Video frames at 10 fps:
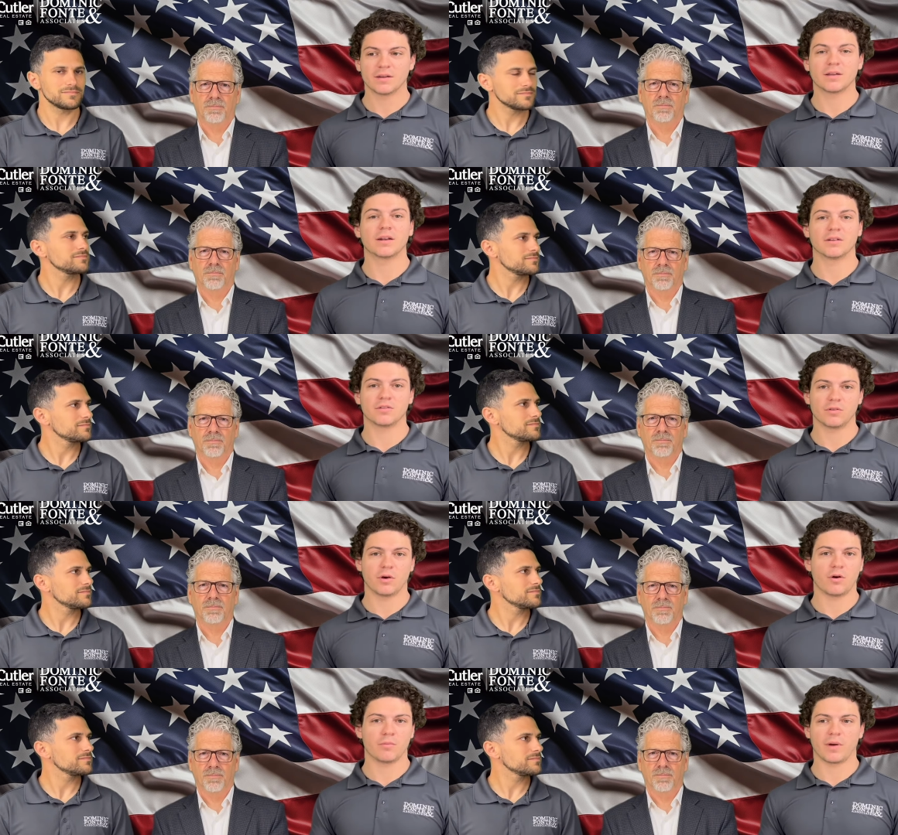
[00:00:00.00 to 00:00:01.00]
Speaker 1: get into the
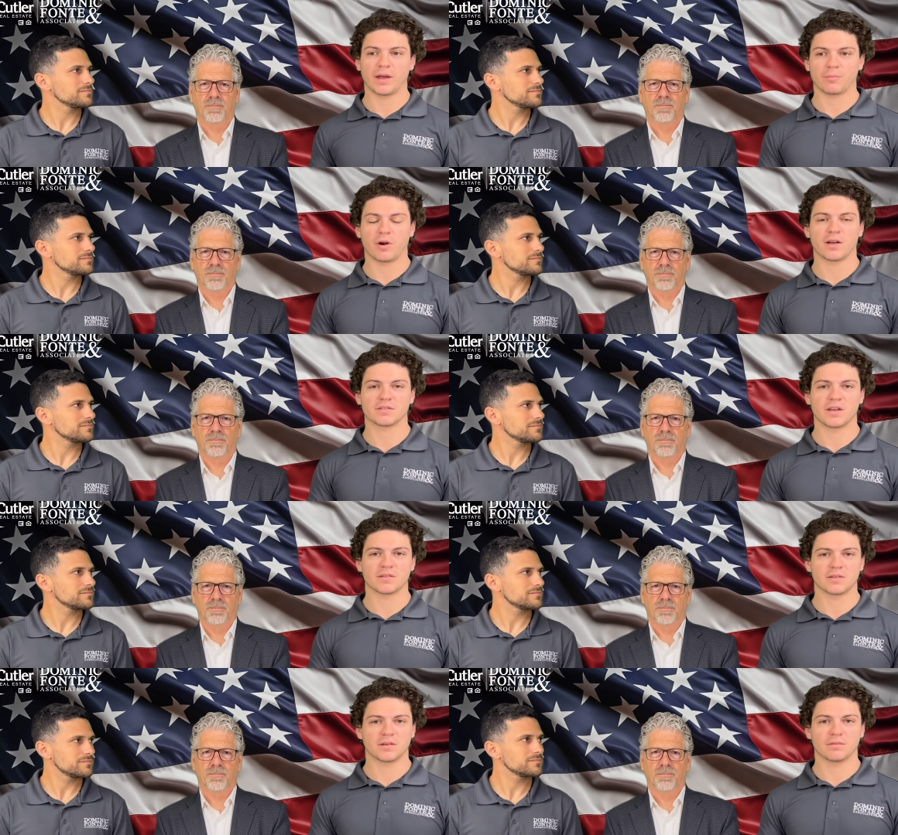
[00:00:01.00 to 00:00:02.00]
home buying process
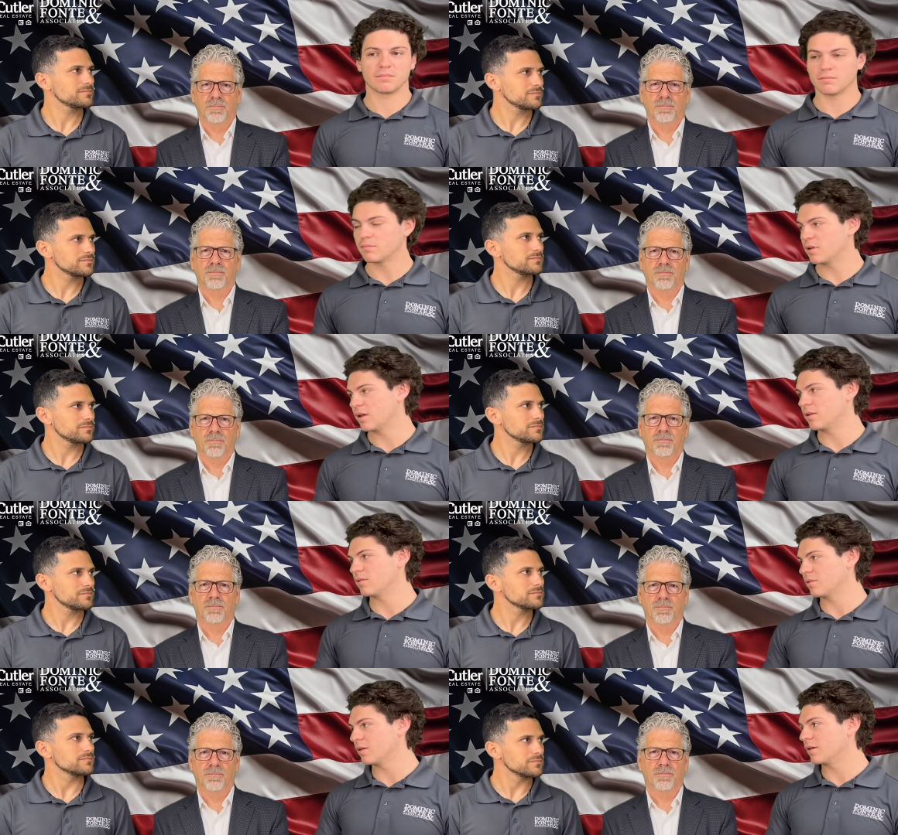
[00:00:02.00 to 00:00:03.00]
and get into
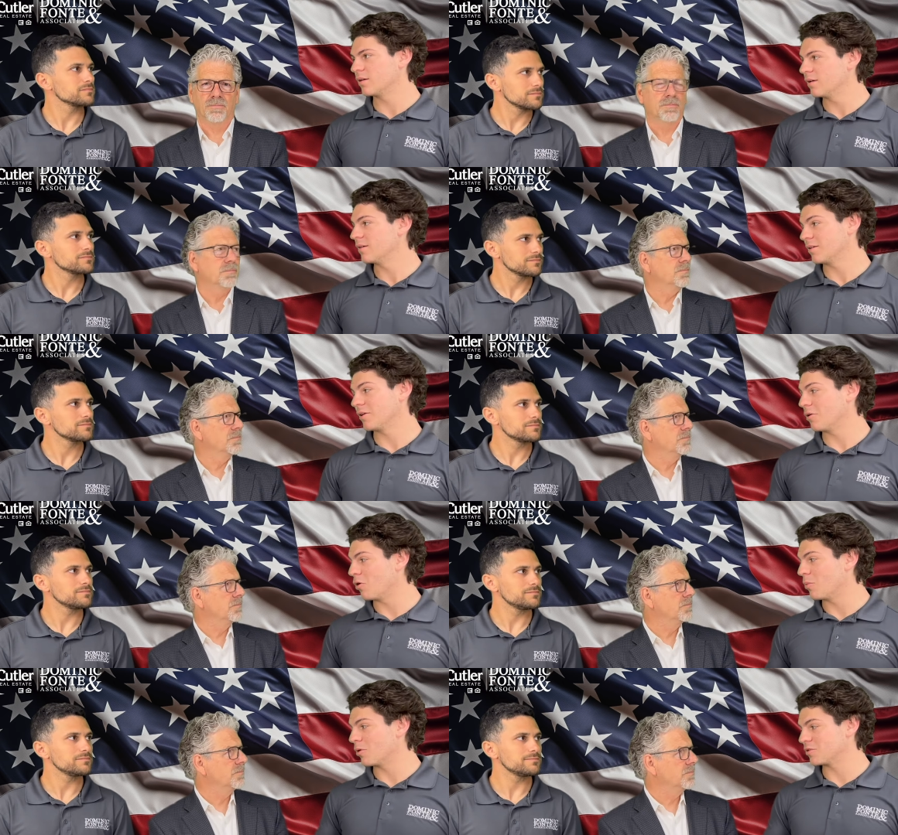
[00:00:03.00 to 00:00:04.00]
the you know
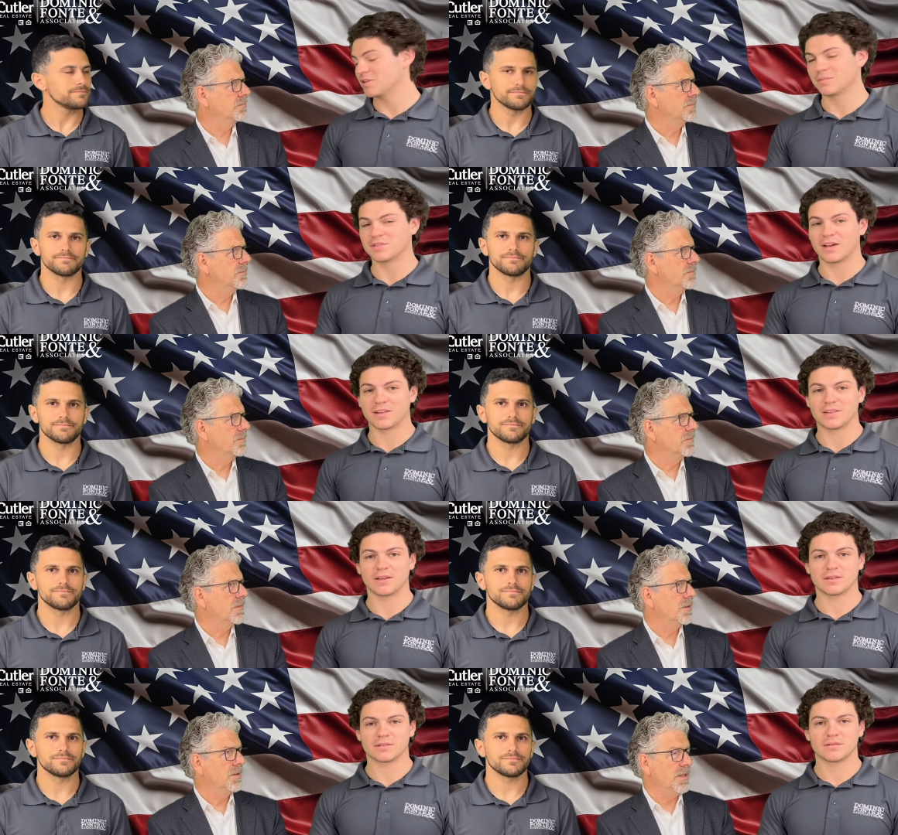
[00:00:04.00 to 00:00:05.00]
home ownership side of
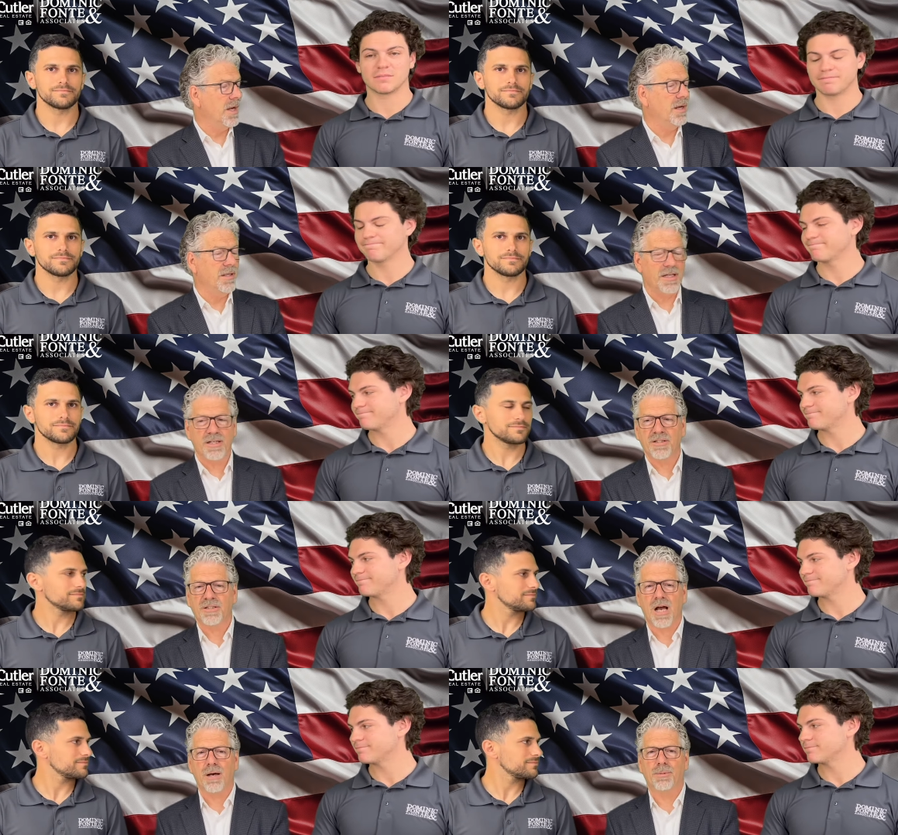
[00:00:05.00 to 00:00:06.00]
things yeah
Speaker 2: and it is
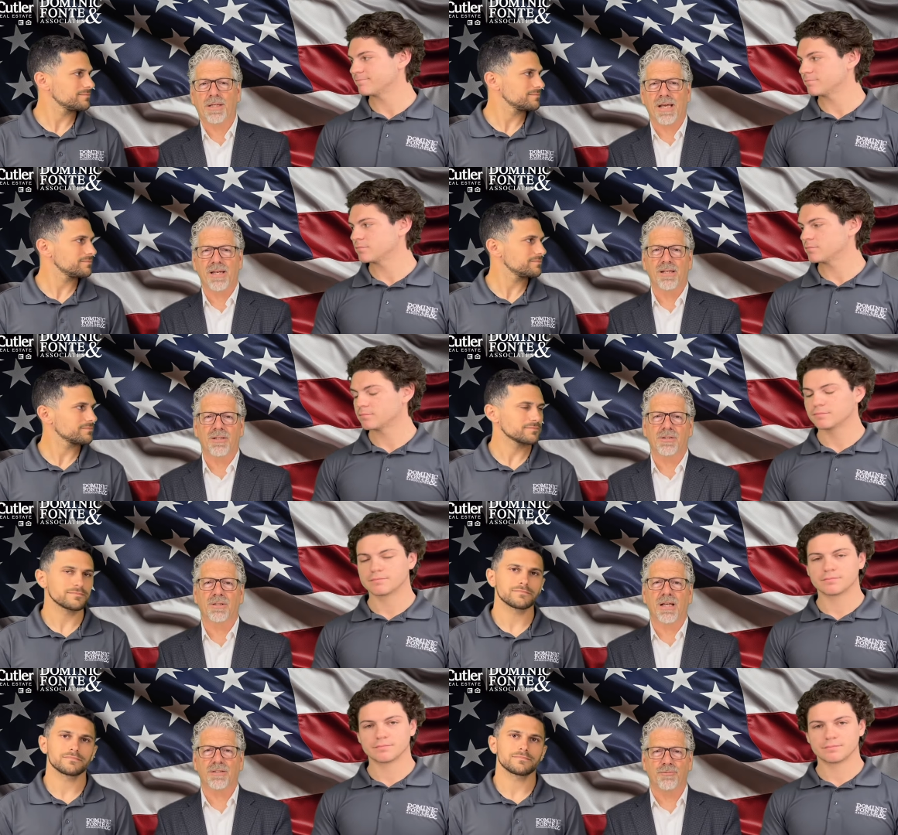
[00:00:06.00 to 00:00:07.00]
complicated it's
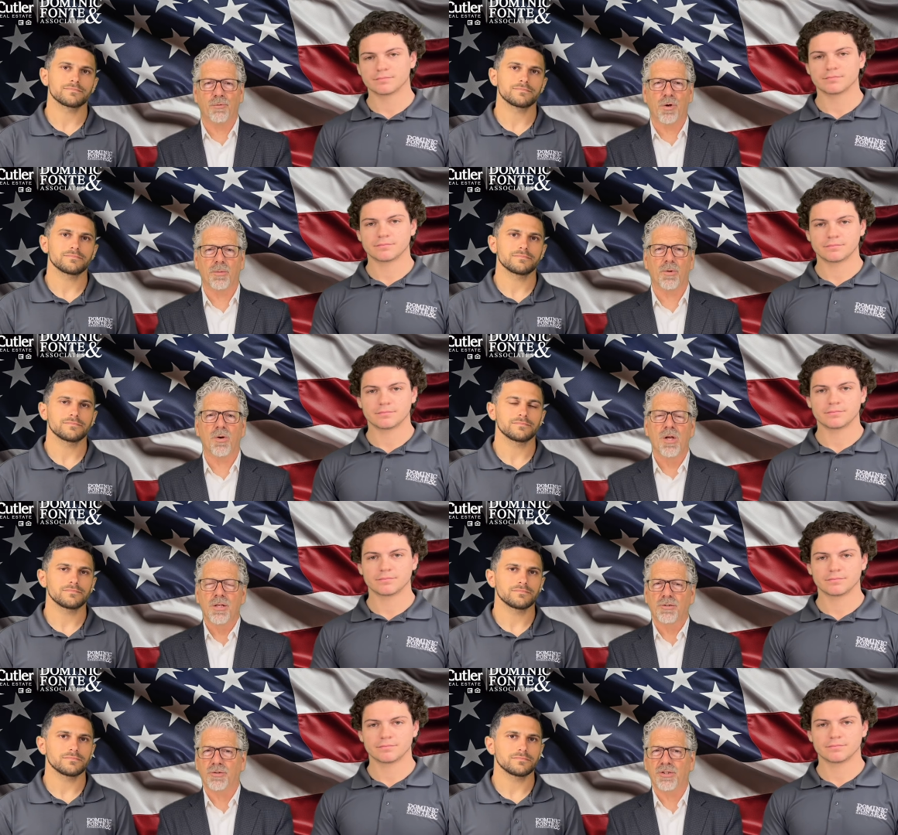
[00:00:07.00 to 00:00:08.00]
less affordable
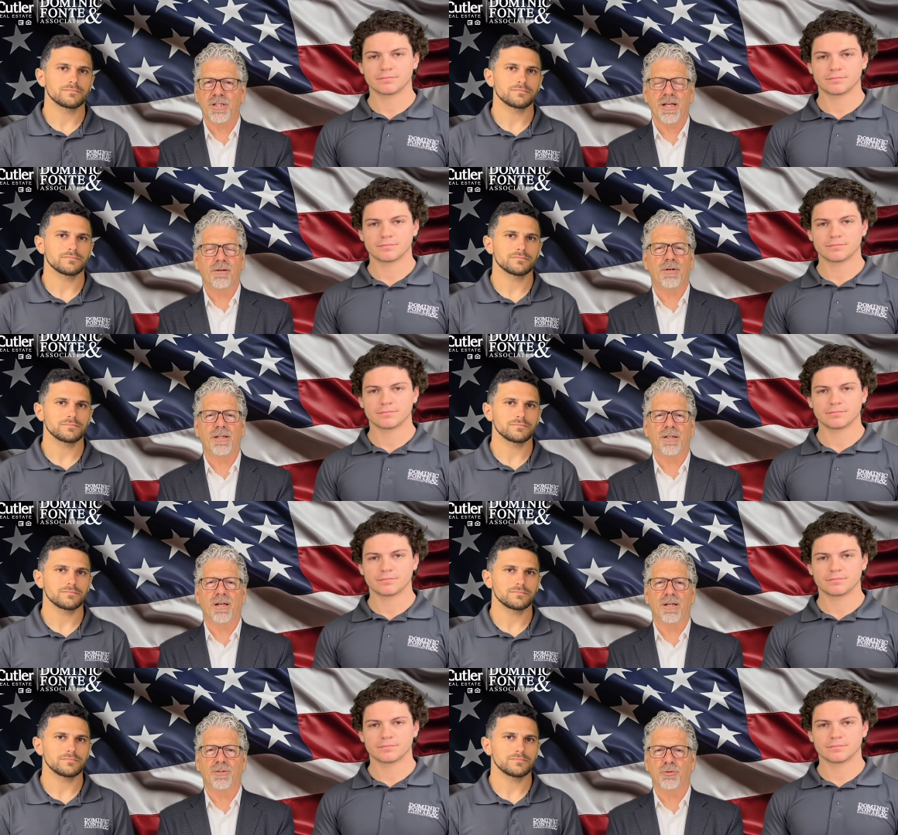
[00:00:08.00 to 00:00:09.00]
so you need every
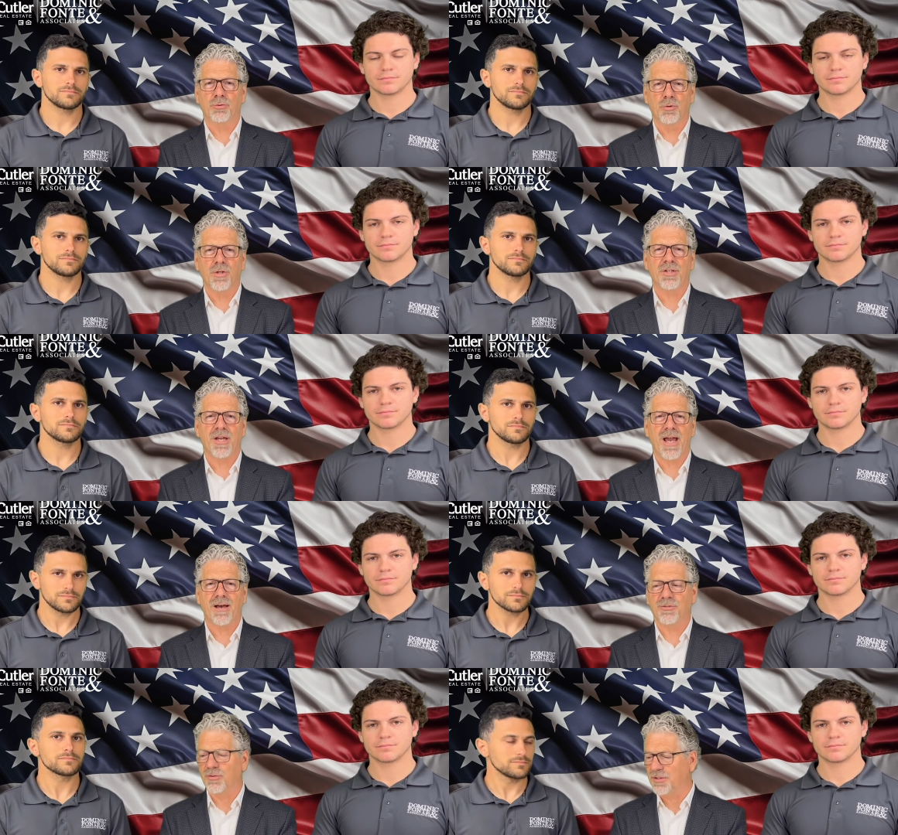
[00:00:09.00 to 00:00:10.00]
uh, tool that you have
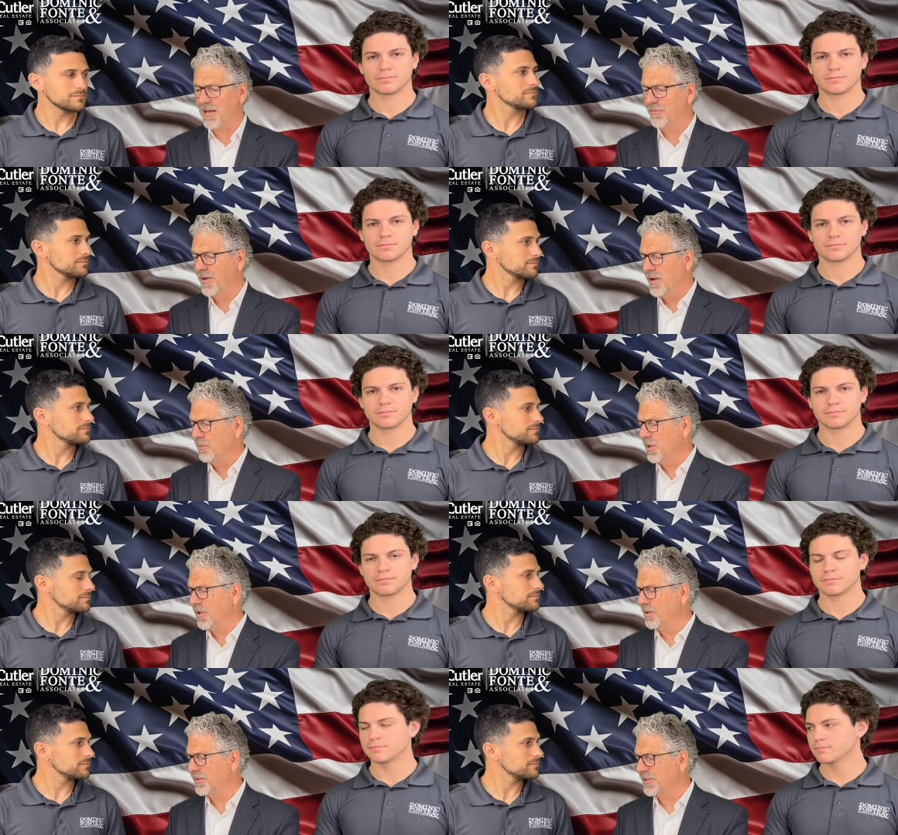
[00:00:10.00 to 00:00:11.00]
so Zev, what
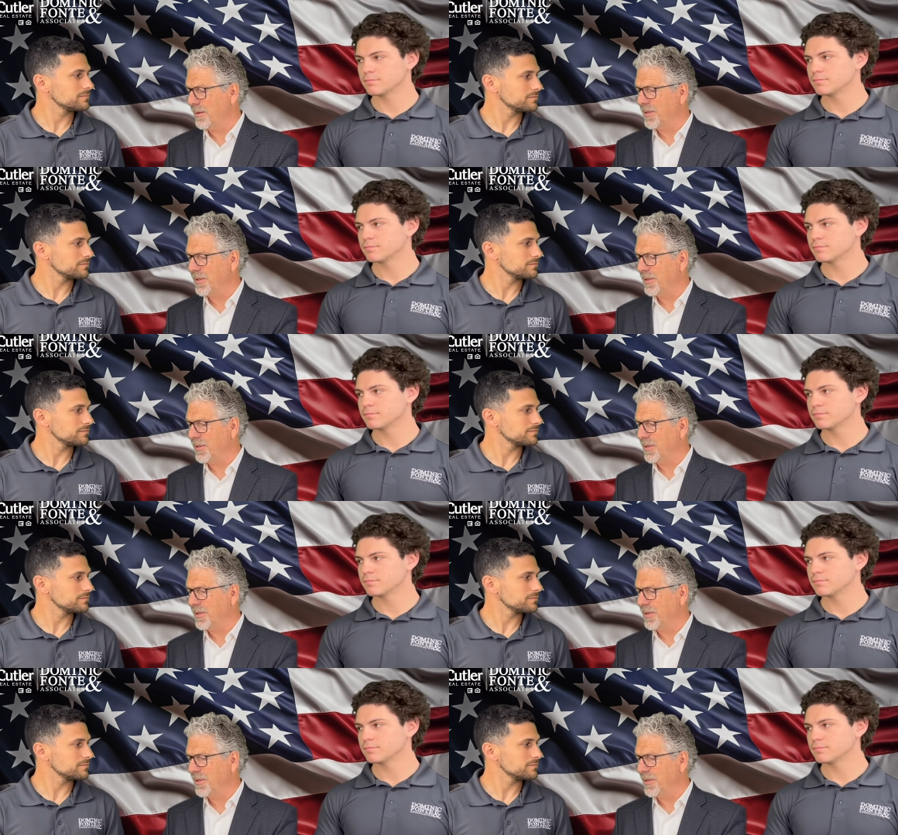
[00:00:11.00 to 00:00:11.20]
are some